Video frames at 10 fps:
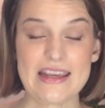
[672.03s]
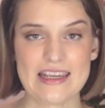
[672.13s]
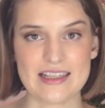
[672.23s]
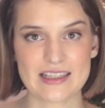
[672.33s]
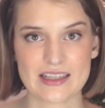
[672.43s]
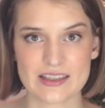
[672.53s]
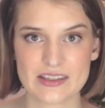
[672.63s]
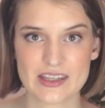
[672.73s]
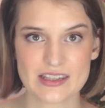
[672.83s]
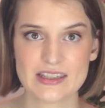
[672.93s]
is
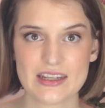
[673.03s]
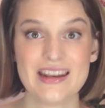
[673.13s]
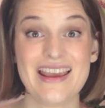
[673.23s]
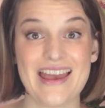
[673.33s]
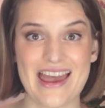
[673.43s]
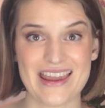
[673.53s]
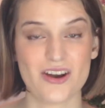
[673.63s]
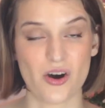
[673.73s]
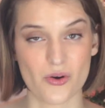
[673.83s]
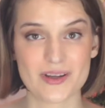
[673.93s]
consistent and
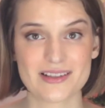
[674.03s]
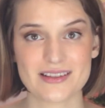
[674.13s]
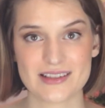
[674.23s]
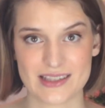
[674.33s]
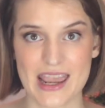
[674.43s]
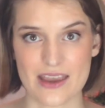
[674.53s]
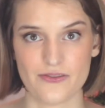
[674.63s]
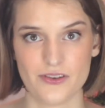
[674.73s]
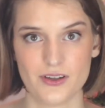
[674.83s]
always safe.